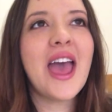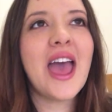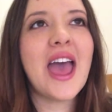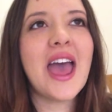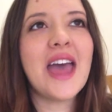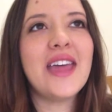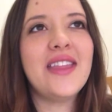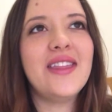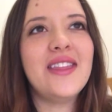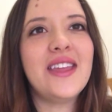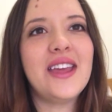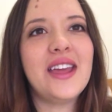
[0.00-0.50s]

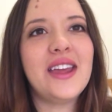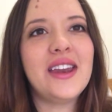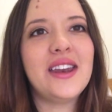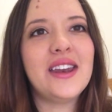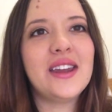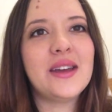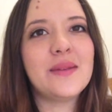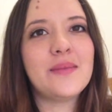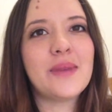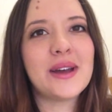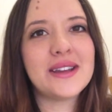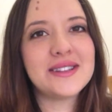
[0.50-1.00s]
and
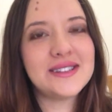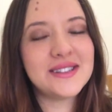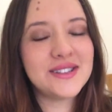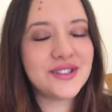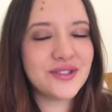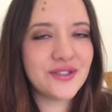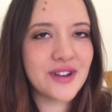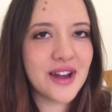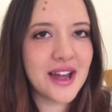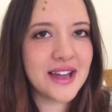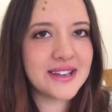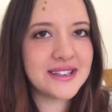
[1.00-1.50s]
then my
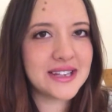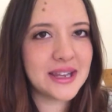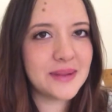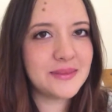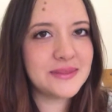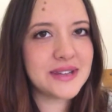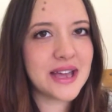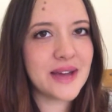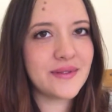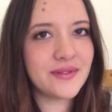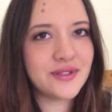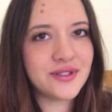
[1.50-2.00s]
sister and
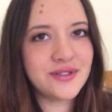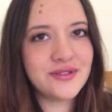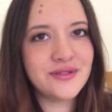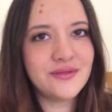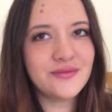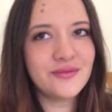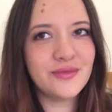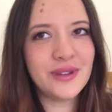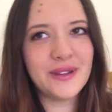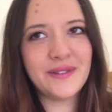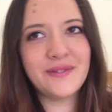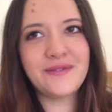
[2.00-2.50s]
I
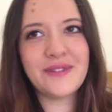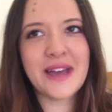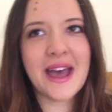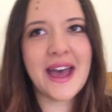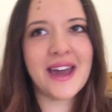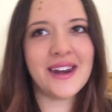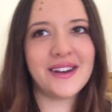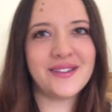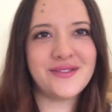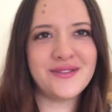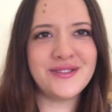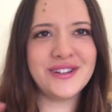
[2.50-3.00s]
we've
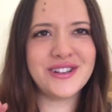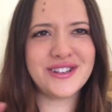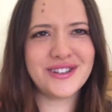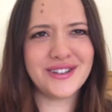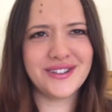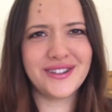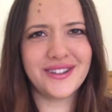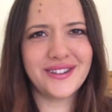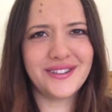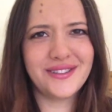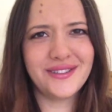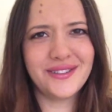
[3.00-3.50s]
had a
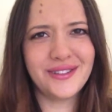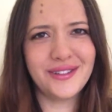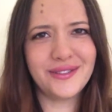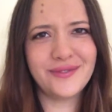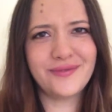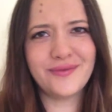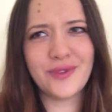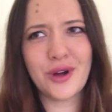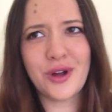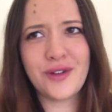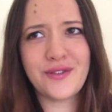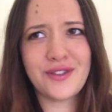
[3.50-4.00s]
tradition
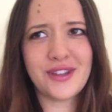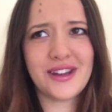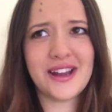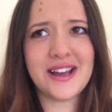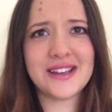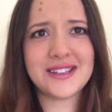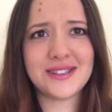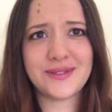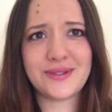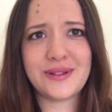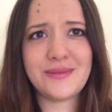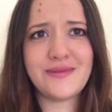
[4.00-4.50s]
over the
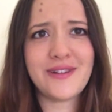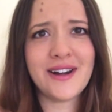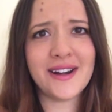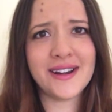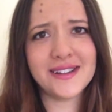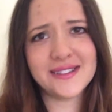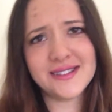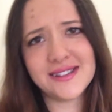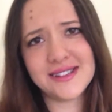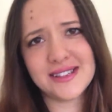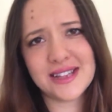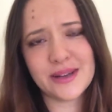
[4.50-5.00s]
last 3
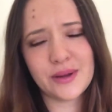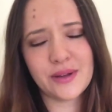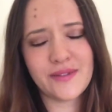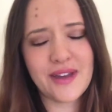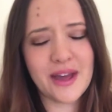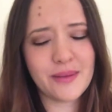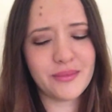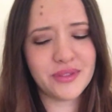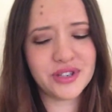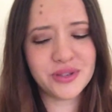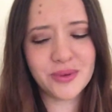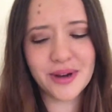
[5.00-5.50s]
pregnancies that we've
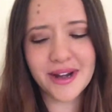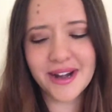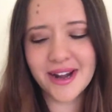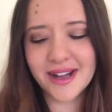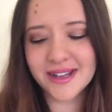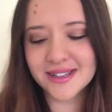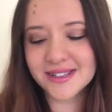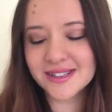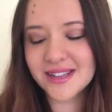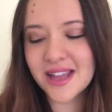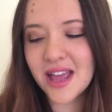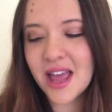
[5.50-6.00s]
had between
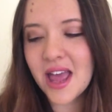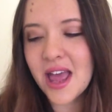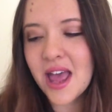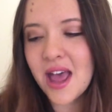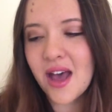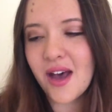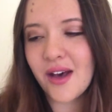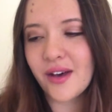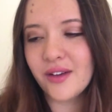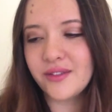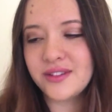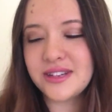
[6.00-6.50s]
us
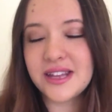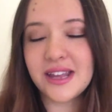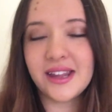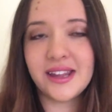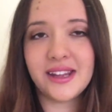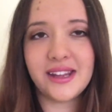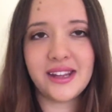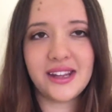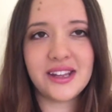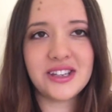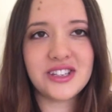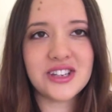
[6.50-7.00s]
of
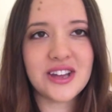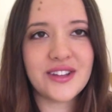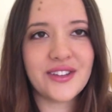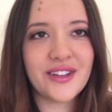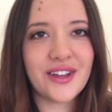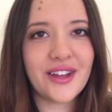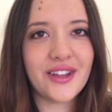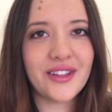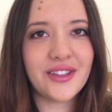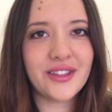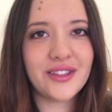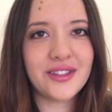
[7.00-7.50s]
telling each
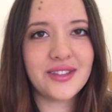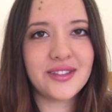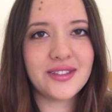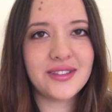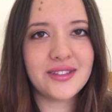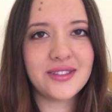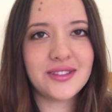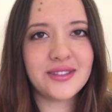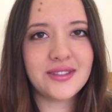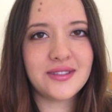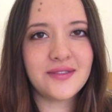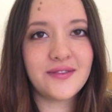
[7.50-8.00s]
other
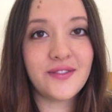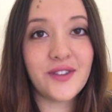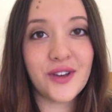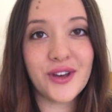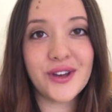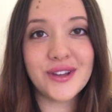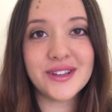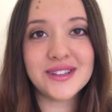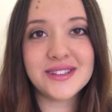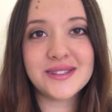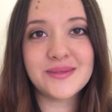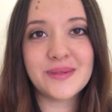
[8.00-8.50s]

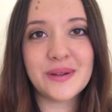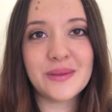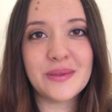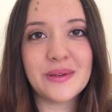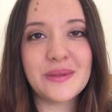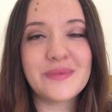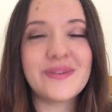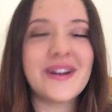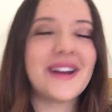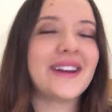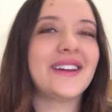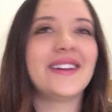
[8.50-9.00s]
first when we
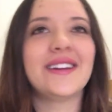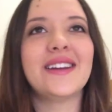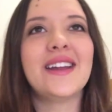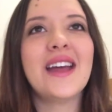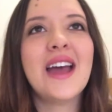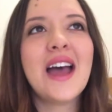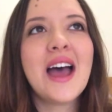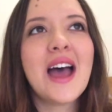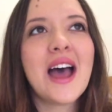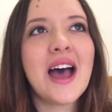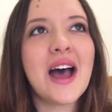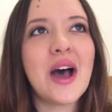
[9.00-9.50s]
were pregnant.
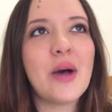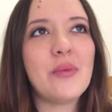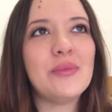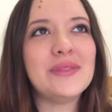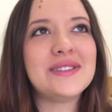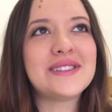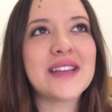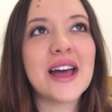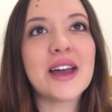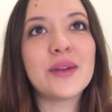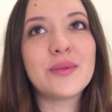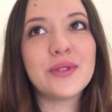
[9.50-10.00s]

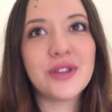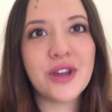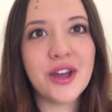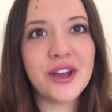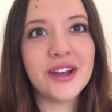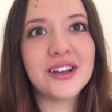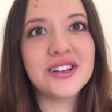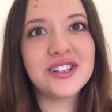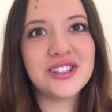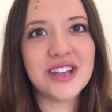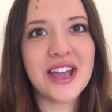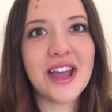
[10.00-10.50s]
It started with her
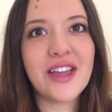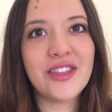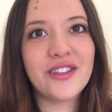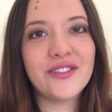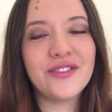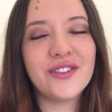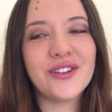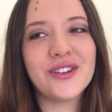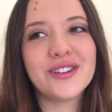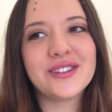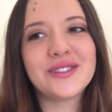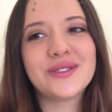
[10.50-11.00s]
because she had the
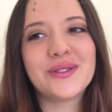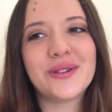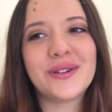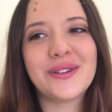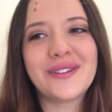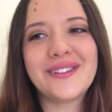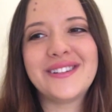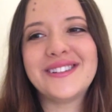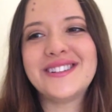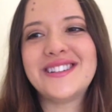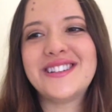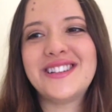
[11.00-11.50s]
first
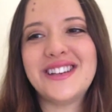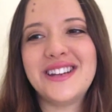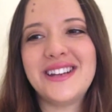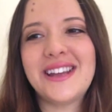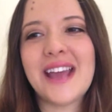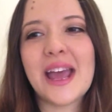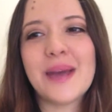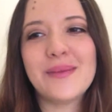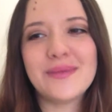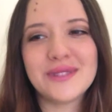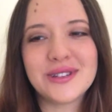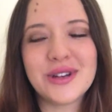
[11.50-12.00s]
daughter, and she
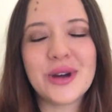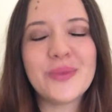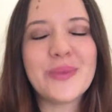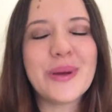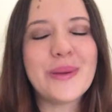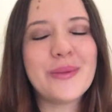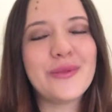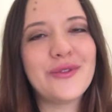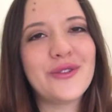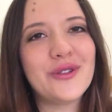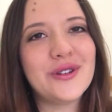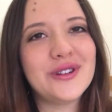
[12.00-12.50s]
came and told
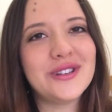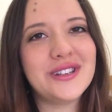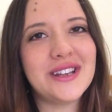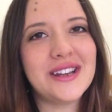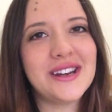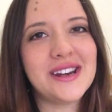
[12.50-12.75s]
me before she